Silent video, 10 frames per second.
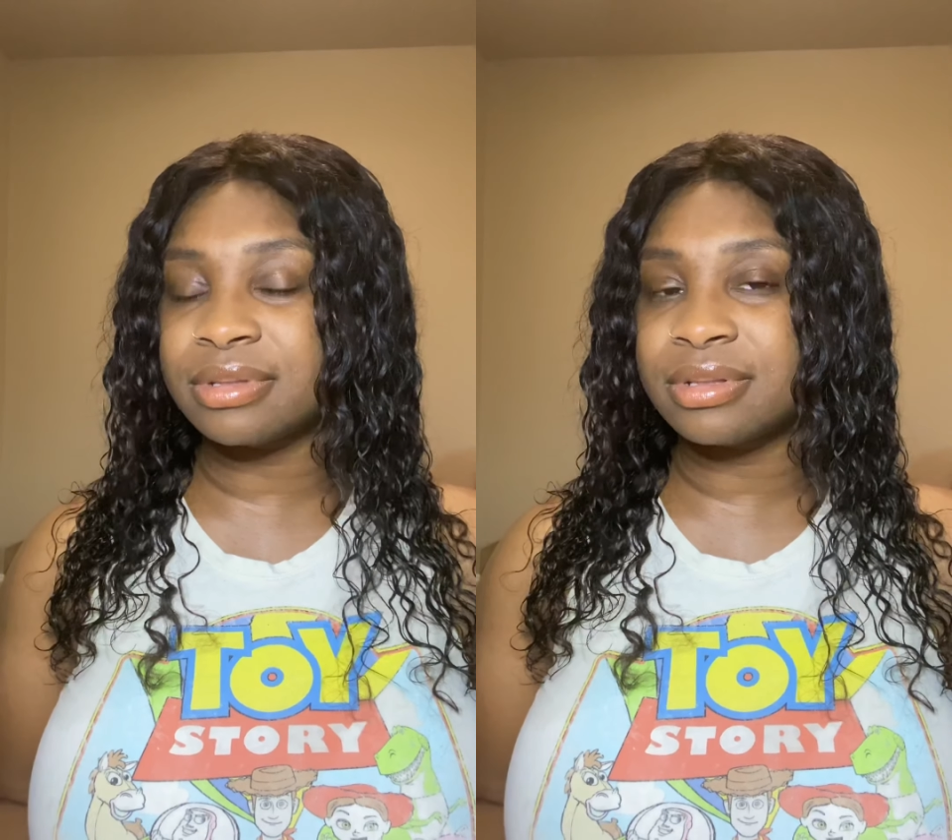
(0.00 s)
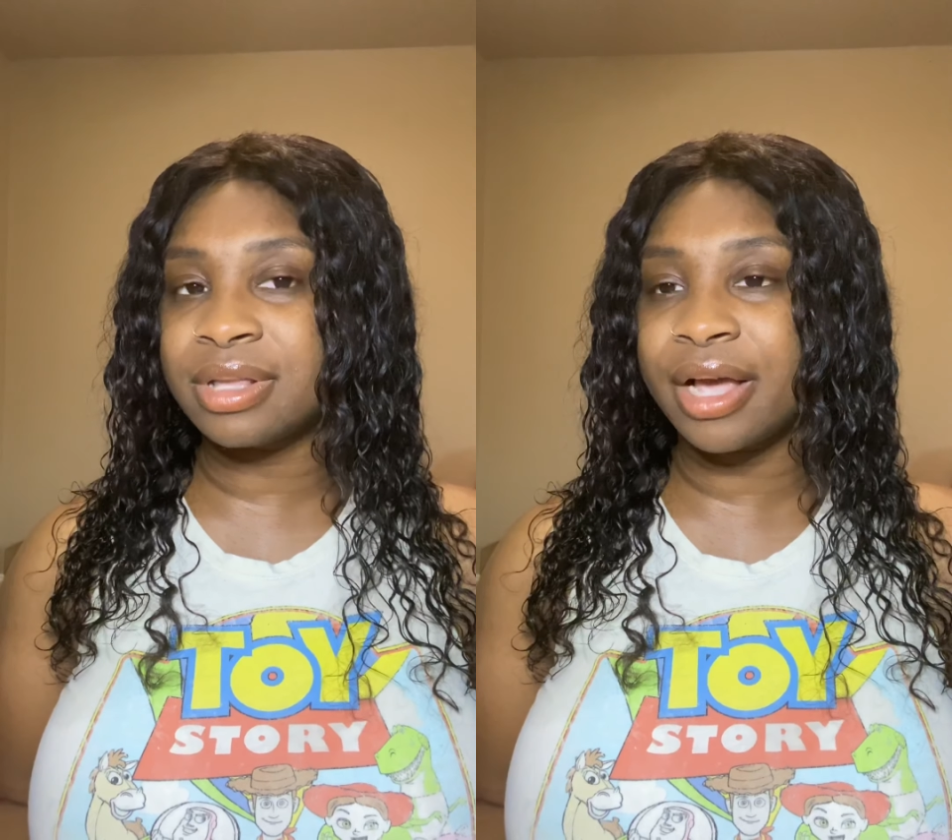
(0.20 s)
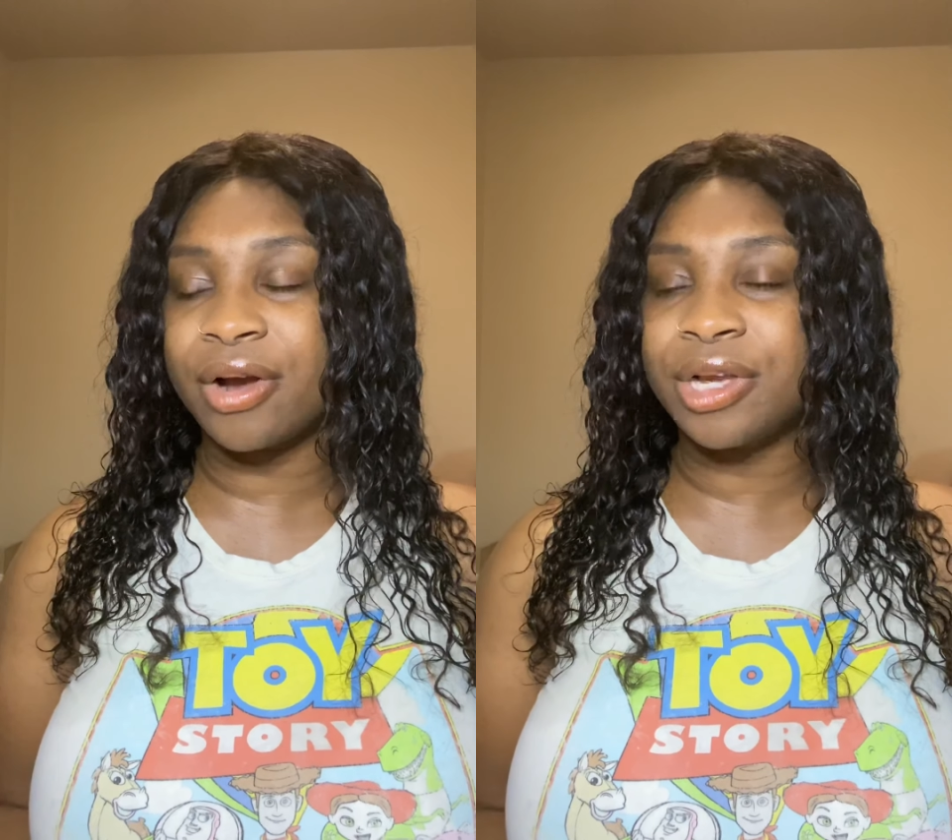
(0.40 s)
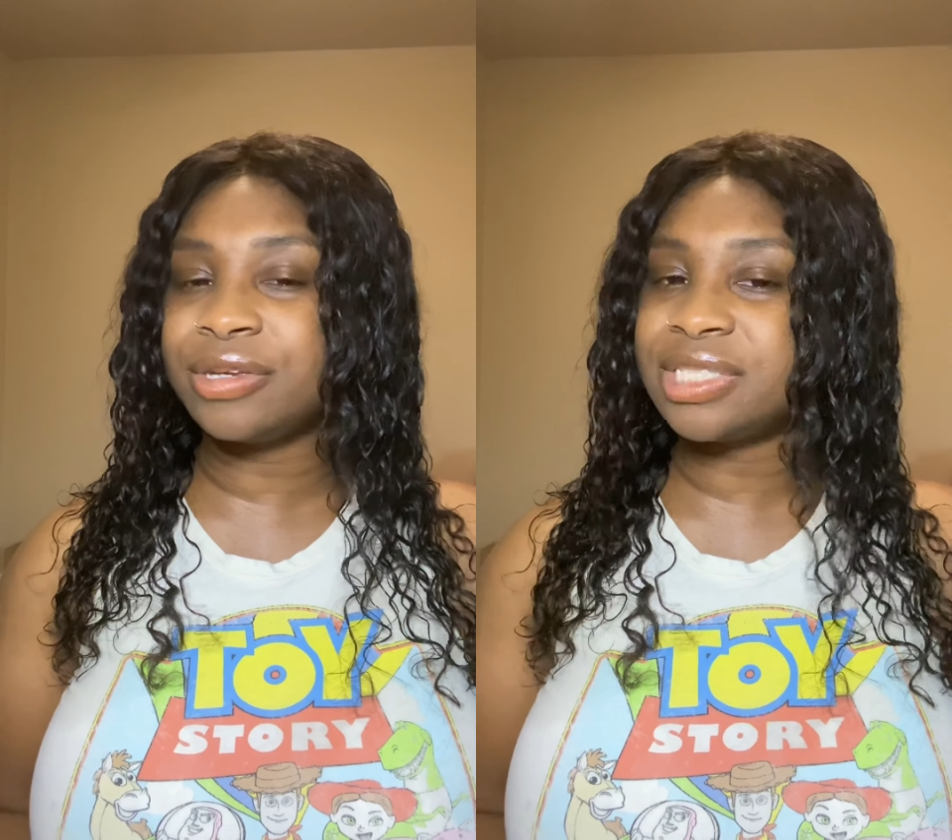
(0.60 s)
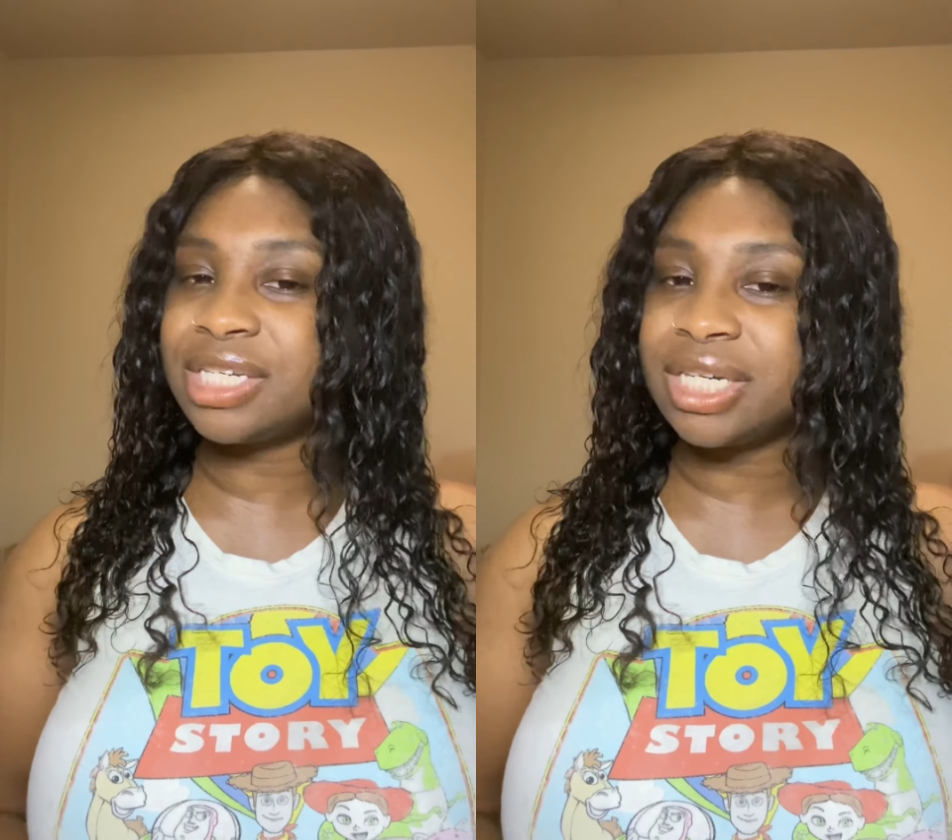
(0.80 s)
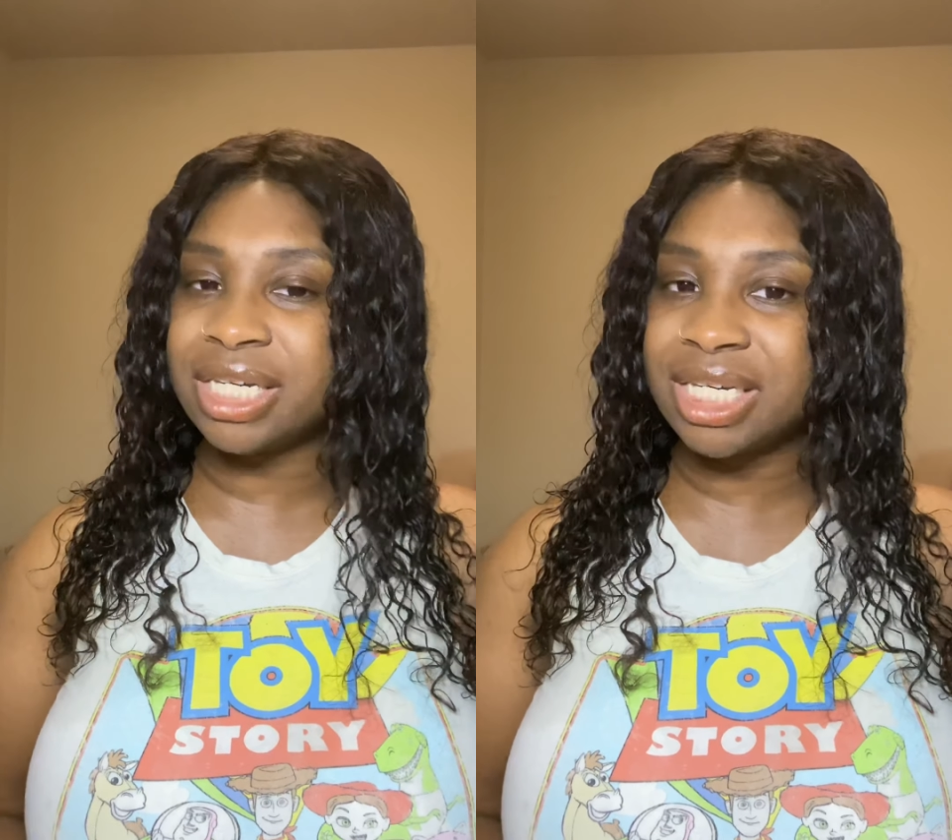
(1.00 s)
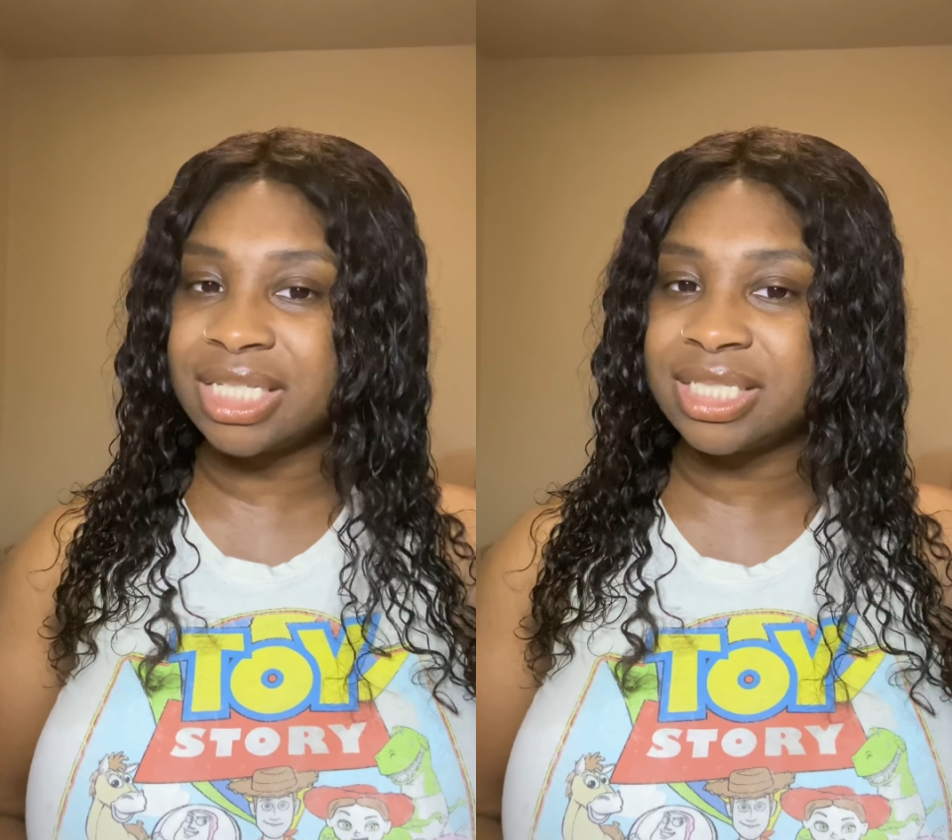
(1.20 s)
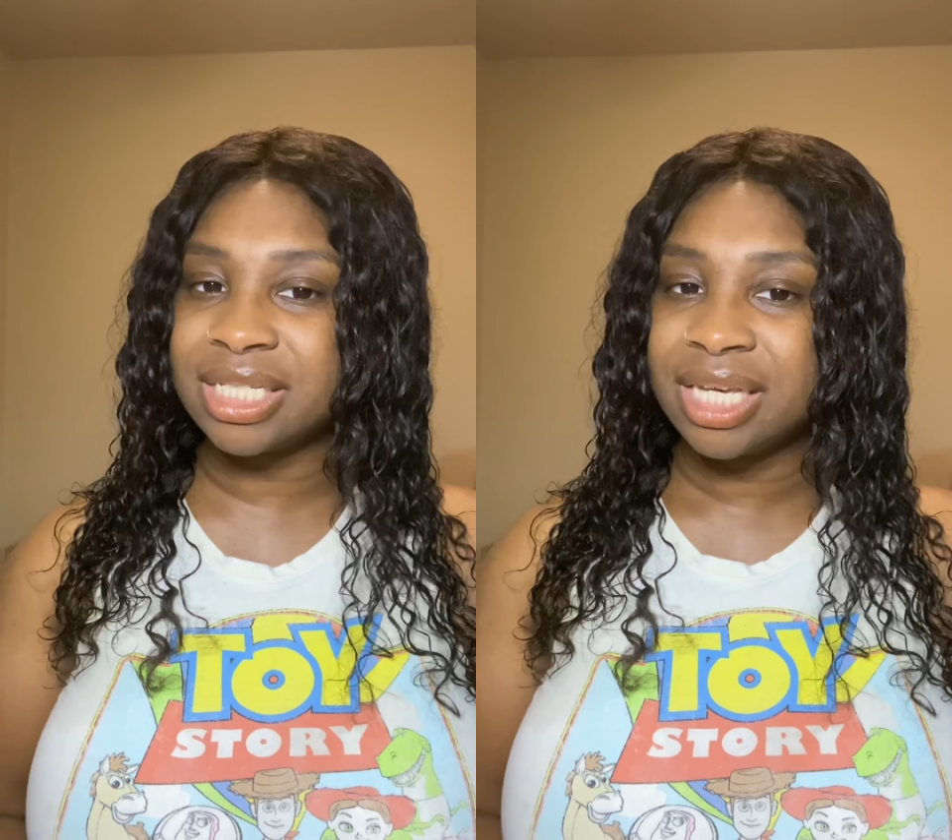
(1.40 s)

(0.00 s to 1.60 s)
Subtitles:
Like, are you serious?